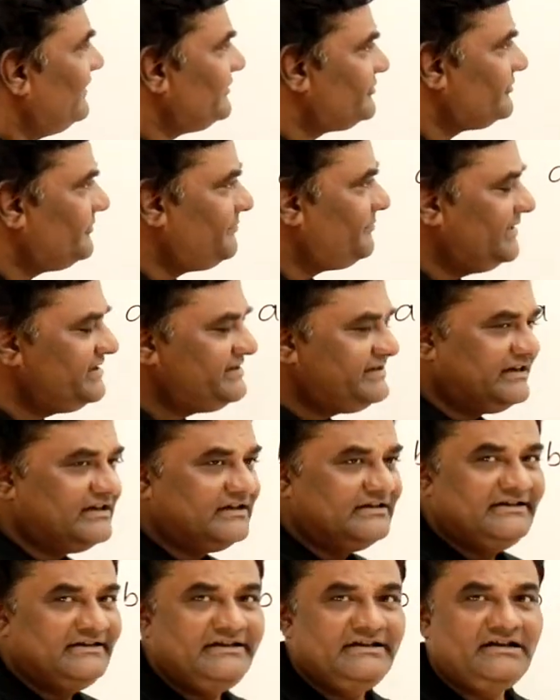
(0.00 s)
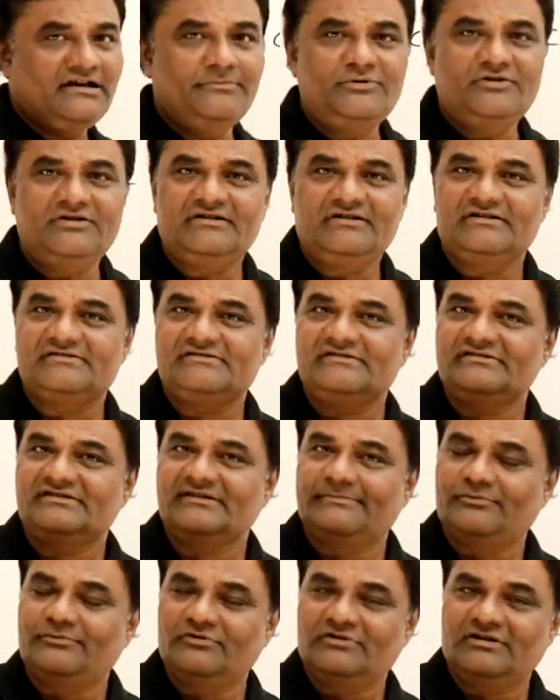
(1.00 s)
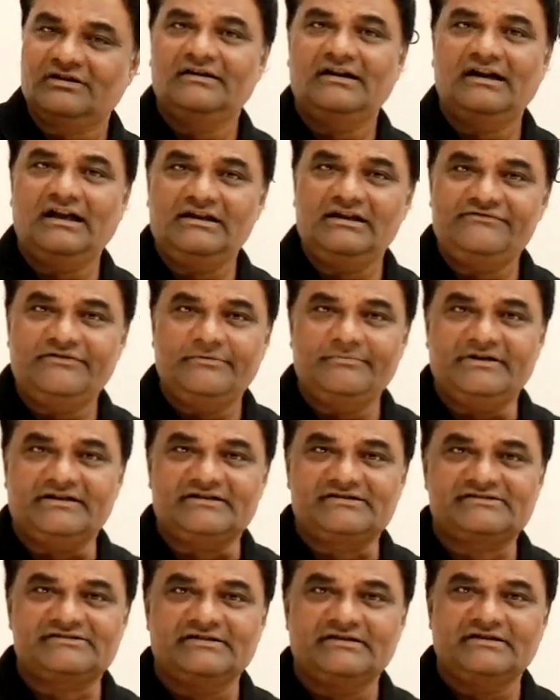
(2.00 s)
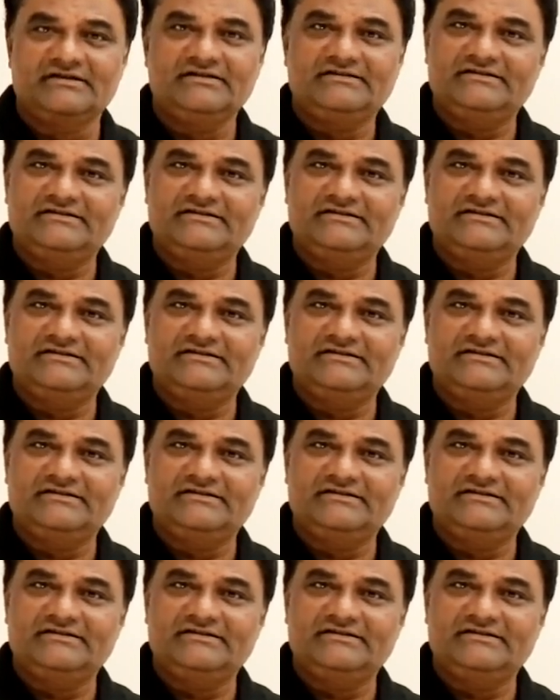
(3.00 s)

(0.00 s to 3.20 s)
So basically computer doesn't support alphabets.